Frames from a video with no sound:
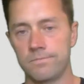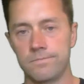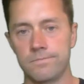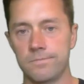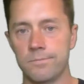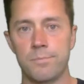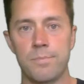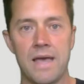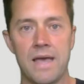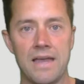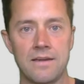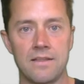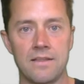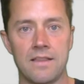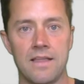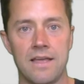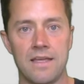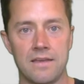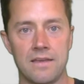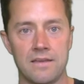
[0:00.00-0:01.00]
bad
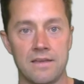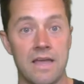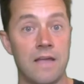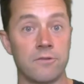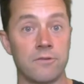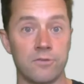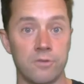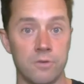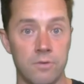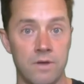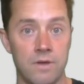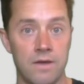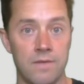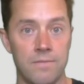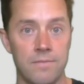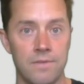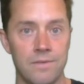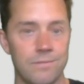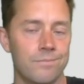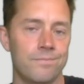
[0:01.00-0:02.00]
client and not show
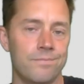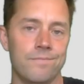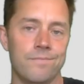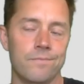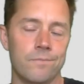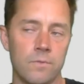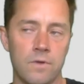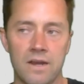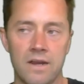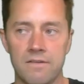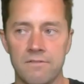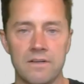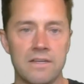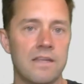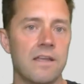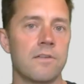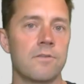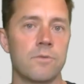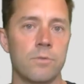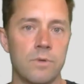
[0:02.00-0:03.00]
up, whatever,
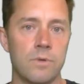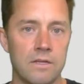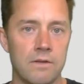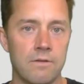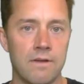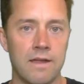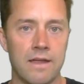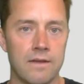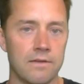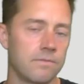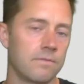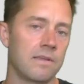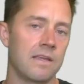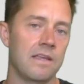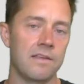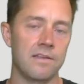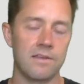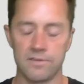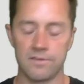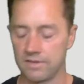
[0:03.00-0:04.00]
he has 20 grand.
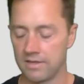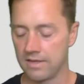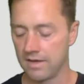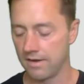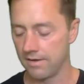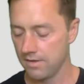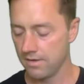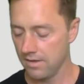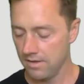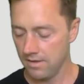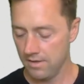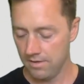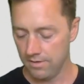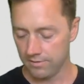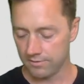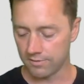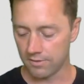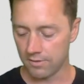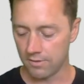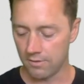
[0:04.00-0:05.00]
He doesn't care.
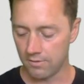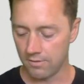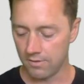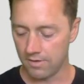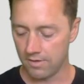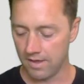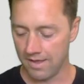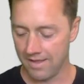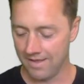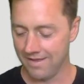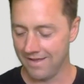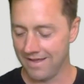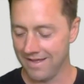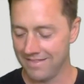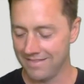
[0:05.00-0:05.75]
So I